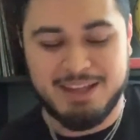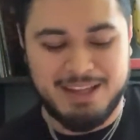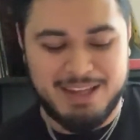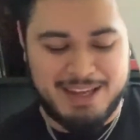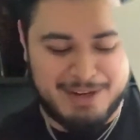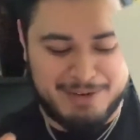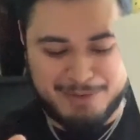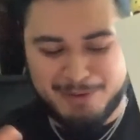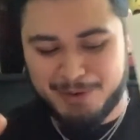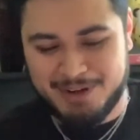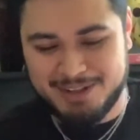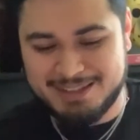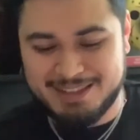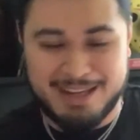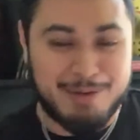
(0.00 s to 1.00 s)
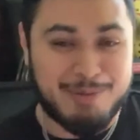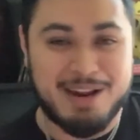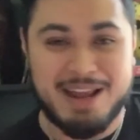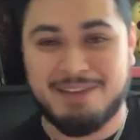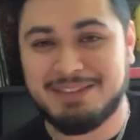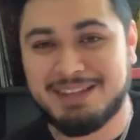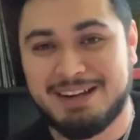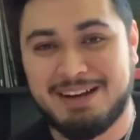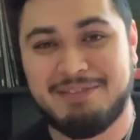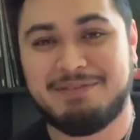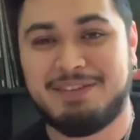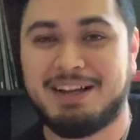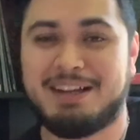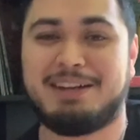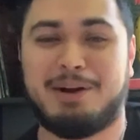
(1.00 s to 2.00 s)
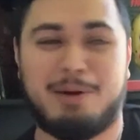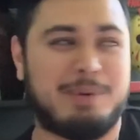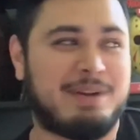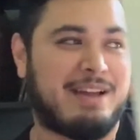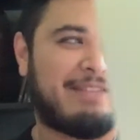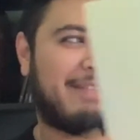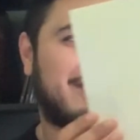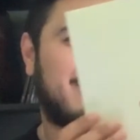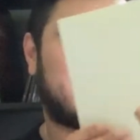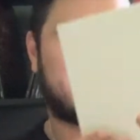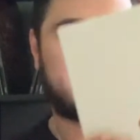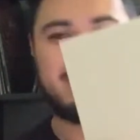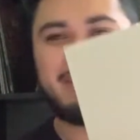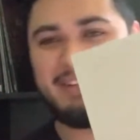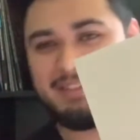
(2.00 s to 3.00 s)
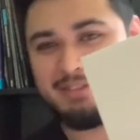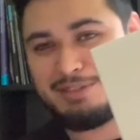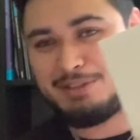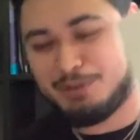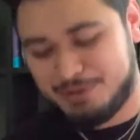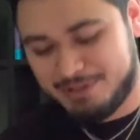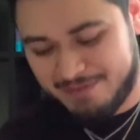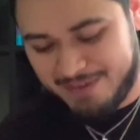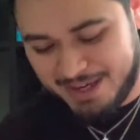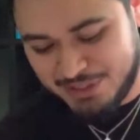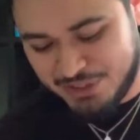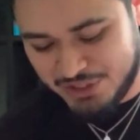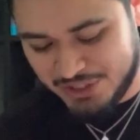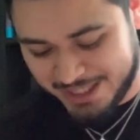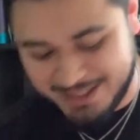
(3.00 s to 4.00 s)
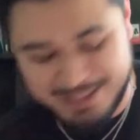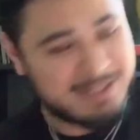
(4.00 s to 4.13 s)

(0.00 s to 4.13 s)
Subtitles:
And of course I would have to get it on fucking Urban Outfitters with their exclusive ass shit.